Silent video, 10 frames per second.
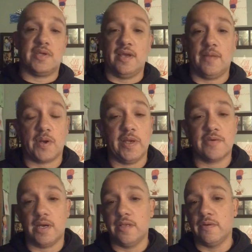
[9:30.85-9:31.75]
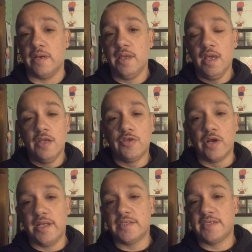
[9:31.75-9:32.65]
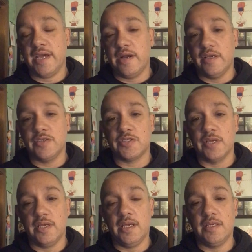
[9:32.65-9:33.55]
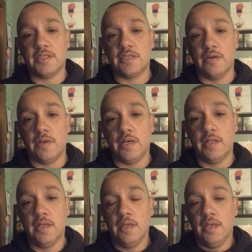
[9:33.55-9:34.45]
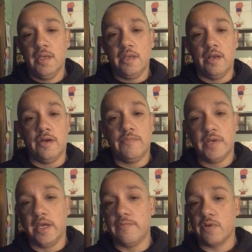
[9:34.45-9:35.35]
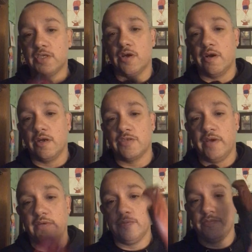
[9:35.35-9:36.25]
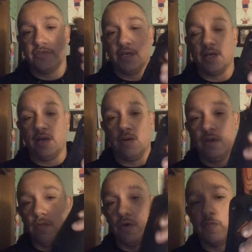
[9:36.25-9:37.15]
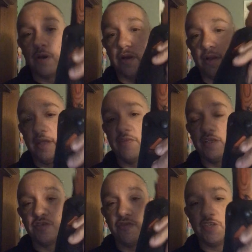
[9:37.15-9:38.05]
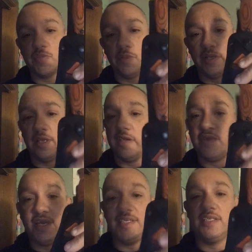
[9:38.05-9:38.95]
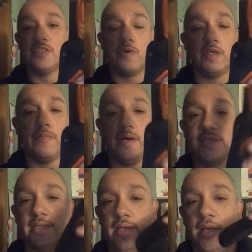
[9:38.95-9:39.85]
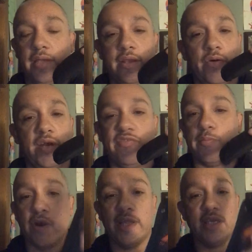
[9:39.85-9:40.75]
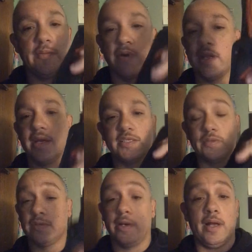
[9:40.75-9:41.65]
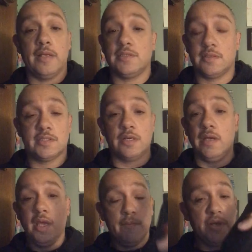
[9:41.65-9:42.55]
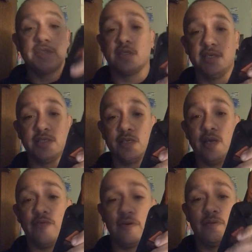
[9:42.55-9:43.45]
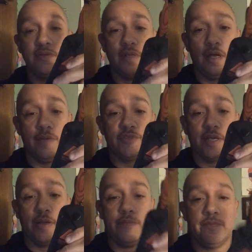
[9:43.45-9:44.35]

Again, I'll probably try to do it on Saturdays or Sundays. So, you know, again, Rich R&R Survival. Check it out. Walmart 11-inch fixed blade knife, 18 to 20 bucks. You know what? If you break it, you break it. It's only $20. So, but it's a decent knife. Check it out.